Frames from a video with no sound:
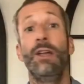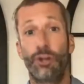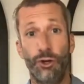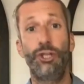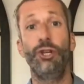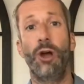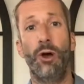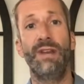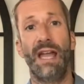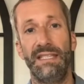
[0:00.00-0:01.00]
Could you go
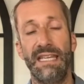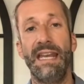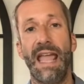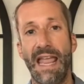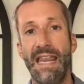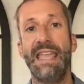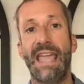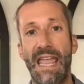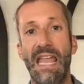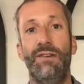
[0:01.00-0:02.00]

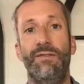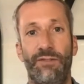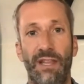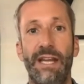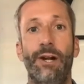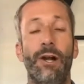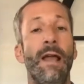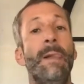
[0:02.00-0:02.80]
1988 Fleer,